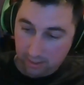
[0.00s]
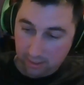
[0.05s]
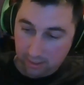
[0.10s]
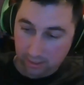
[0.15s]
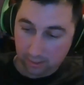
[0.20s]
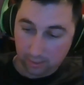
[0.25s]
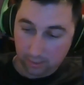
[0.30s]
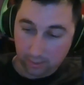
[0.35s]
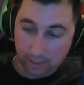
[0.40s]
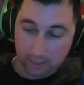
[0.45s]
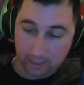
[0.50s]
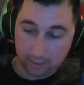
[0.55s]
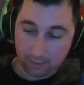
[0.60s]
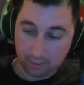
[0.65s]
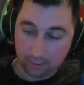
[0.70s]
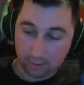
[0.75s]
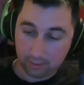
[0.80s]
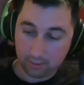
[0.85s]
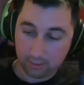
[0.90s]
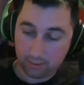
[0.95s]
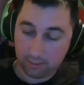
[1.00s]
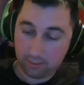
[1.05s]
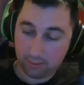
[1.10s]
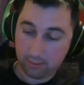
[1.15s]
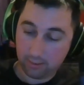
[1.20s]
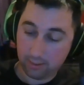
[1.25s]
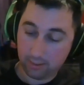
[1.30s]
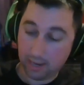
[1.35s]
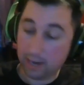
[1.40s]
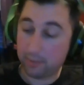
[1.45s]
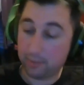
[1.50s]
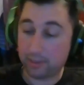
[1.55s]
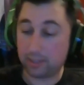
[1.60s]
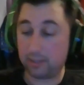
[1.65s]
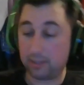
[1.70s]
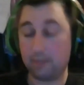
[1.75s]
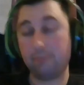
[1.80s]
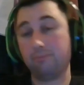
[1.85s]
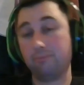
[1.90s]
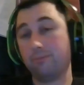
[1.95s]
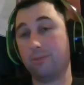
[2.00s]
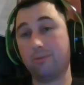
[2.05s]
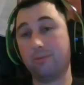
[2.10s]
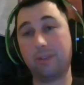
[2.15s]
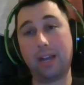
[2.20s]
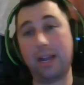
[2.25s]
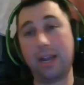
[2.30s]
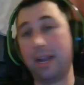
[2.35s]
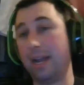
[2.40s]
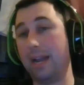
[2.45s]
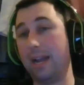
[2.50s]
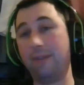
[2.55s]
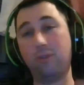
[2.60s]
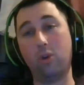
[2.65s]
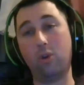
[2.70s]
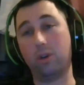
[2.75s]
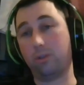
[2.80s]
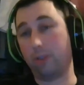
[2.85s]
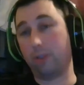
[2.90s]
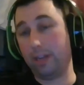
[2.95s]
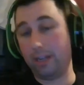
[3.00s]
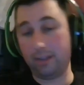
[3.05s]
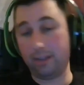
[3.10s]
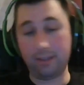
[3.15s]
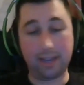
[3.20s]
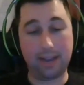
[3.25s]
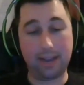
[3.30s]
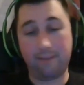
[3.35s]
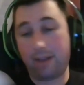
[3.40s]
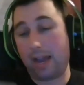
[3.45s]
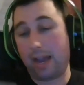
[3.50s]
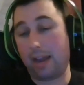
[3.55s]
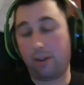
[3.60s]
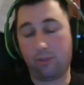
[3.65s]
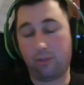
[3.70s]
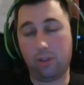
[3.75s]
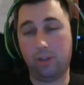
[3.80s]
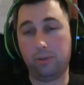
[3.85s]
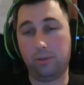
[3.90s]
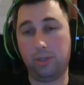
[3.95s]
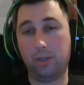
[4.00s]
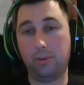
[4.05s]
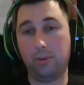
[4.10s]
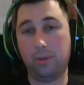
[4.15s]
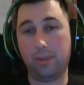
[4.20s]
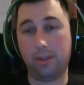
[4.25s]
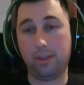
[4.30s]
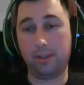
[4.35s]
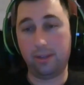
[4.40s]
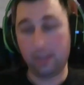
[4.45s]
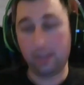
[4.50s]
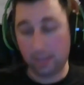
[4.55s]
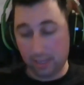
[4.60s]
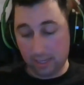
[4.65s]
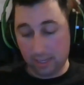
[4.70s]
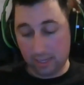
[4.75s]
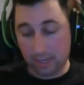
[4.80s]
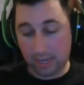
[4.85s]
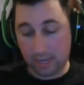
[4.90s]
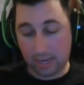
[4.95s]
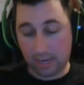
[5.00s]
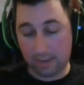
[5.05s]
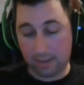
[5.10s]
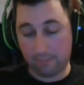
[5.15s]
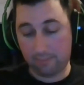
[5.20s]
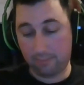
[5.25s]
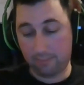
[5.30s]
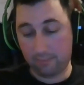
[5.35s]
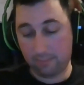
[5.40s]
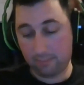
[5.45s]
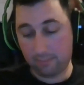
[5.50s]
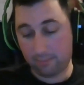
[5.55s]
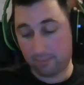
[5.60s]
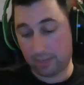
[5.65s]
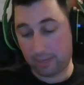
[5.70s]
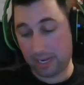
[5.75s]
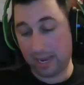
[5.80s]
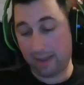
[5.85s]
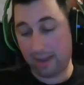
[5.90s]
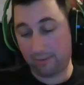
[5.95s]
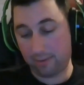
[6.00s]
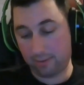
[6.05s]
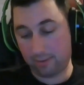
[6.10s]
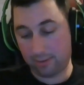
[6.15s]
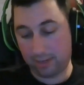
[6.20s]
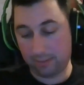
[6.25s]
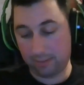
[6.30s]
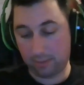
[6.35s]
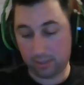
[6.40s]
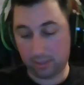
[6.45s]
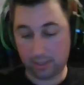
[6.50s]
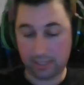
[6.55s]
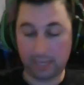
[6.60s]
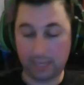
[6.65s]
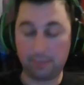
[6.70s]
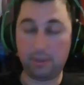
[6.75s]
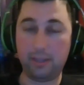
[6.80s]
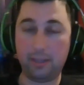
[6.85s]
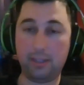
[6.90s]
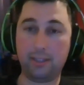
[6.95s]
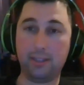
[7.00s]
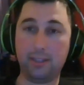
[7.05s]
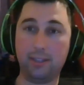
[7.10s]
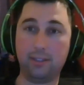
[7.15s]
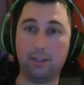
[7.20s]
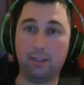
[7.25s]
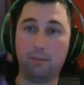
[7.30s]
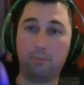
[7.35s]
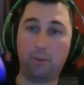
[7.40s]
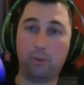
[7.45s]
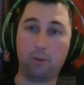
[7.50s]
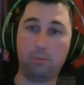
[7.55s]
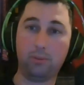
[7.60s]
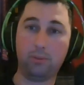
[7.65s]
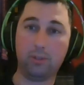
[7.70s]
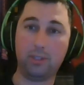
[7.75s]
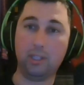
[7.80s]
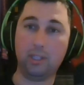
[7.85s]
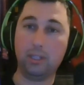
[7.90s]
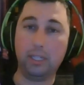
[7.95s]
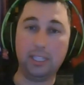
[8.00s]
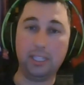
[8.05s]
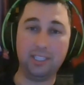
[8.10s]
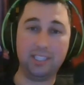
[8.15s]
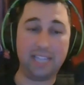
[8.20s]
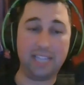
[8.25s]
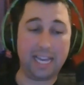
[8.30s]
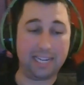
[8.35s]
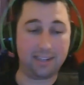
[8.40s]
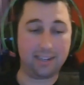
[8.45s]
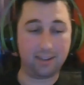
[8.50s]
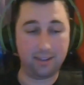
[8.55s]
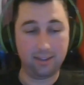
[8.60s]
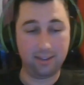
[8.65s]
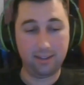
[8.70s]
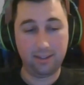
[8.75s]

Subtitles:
I don't know that song. Anyways, I have an ocarina. I don't really know what to do with it, but I have it. I keep it in this nice little purple silky sack.